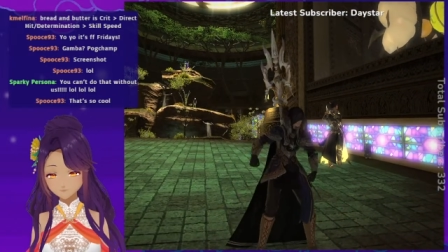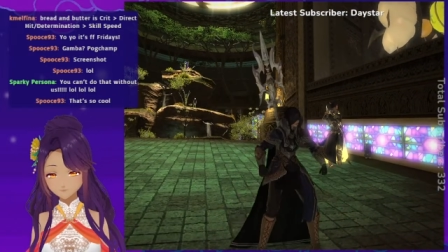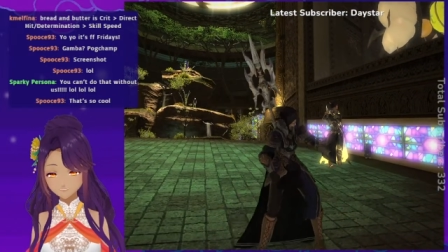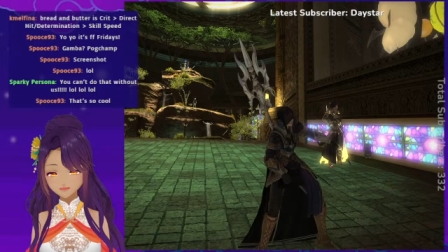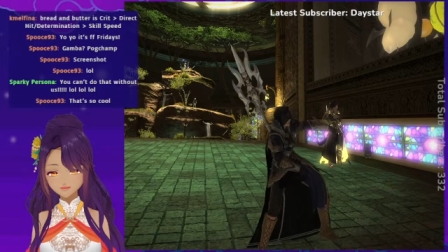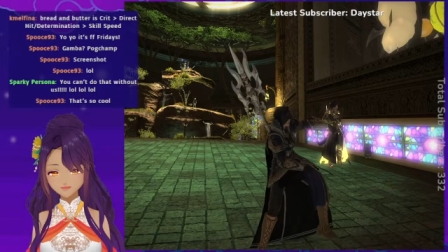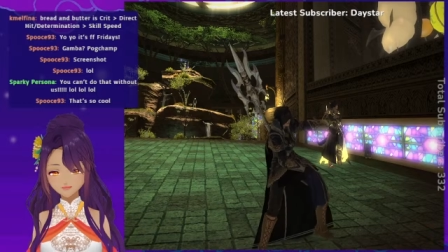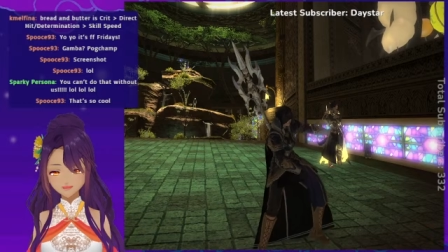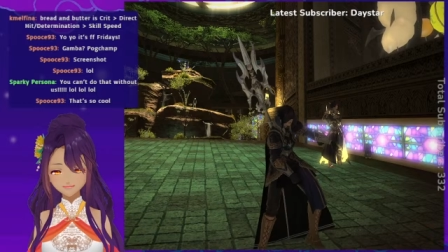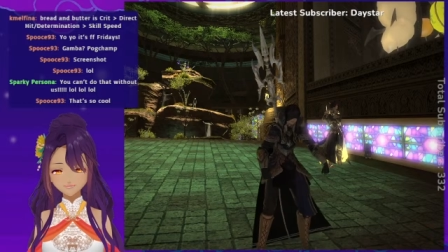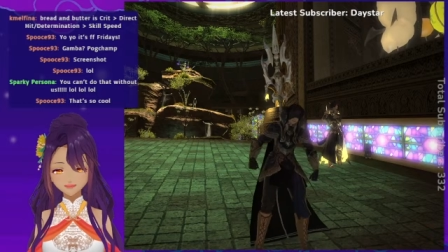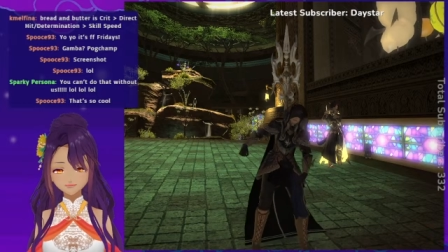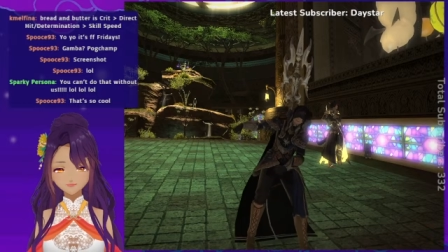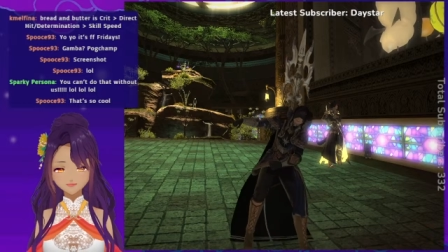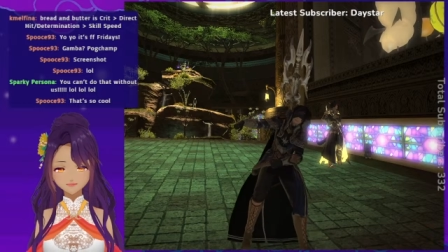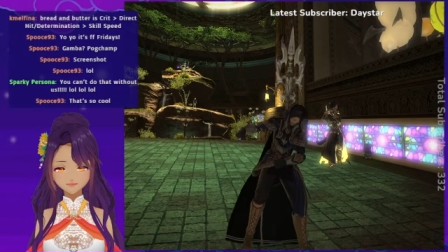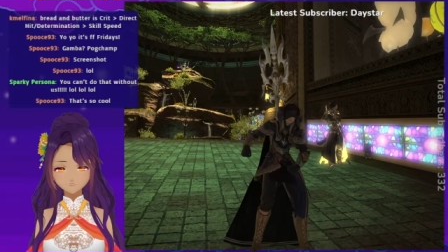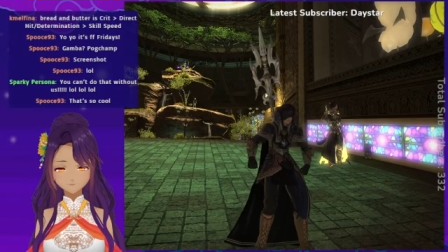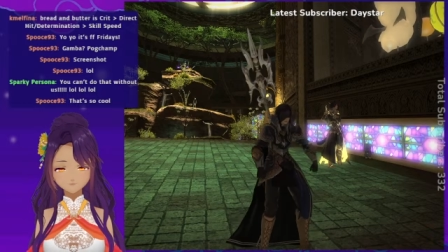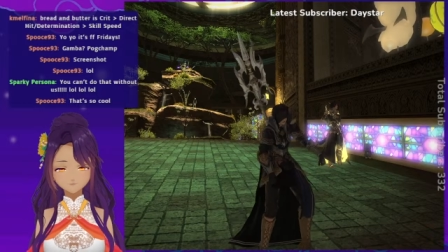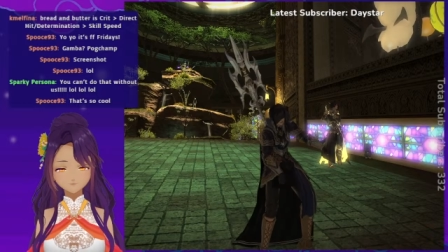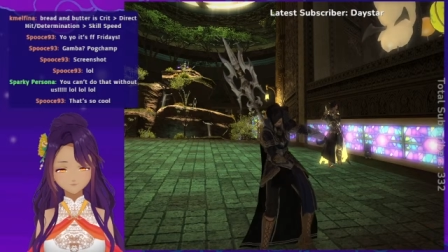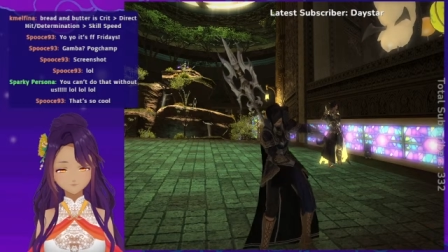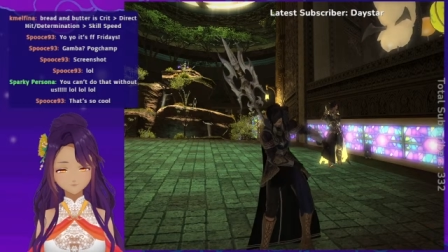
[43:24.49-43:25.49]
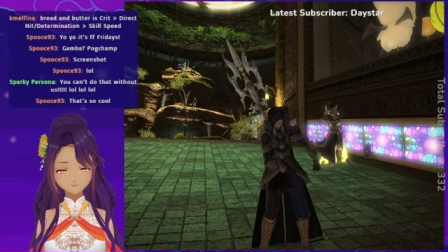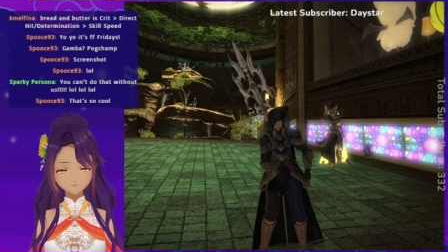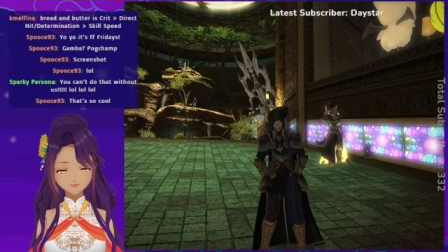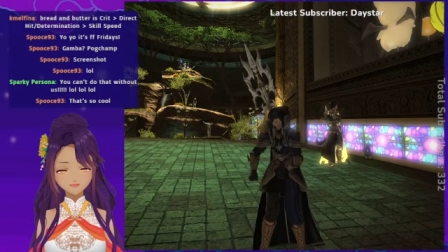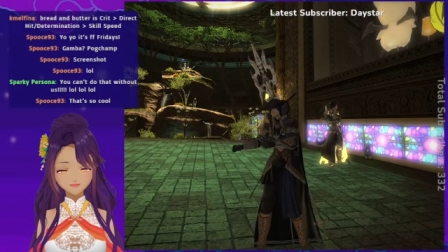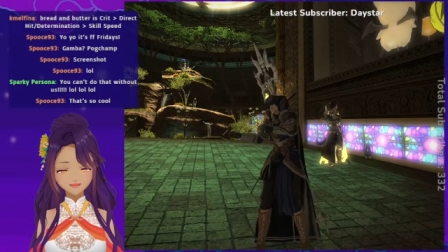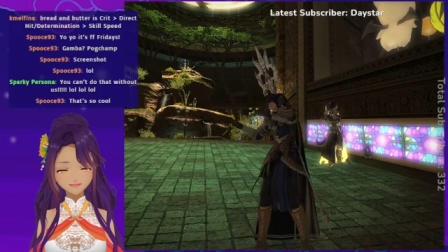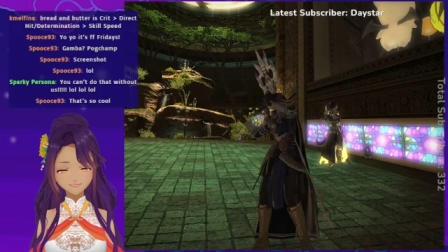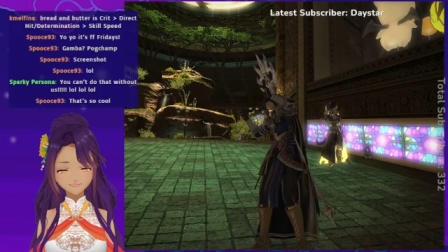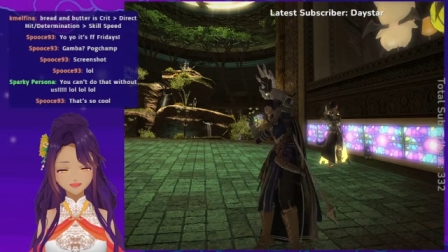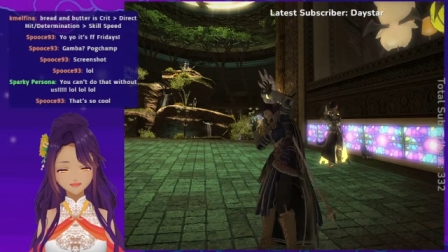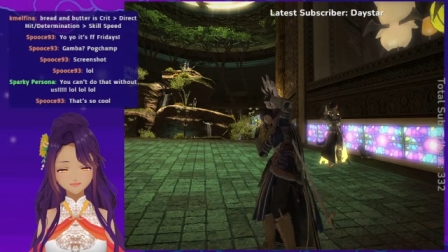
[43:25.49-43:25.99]
We get on
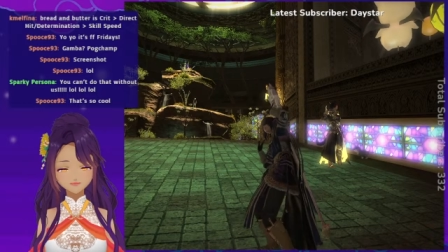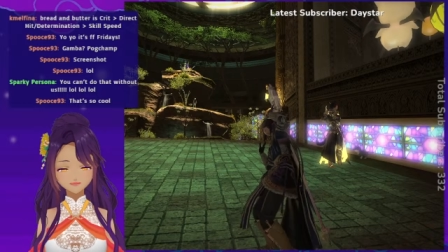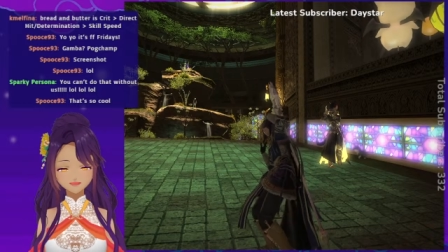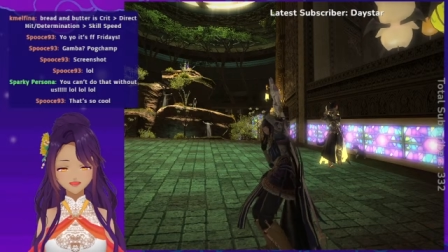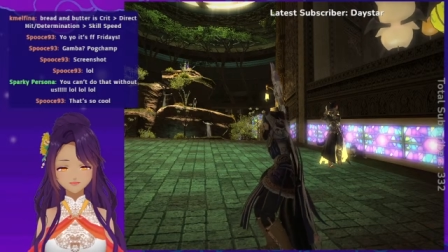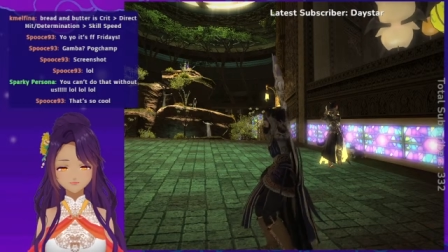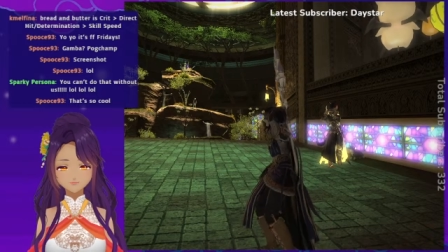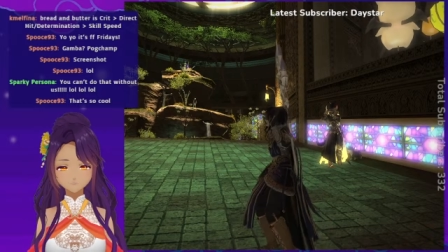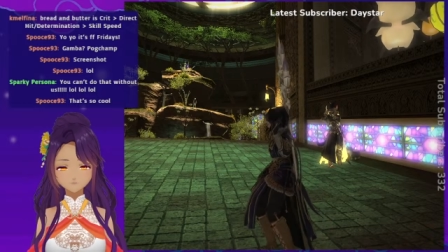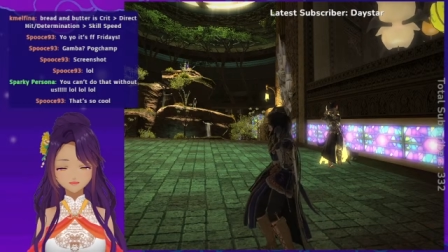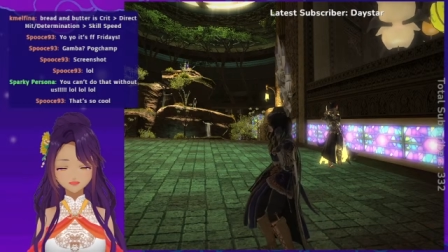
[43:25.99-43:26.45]
the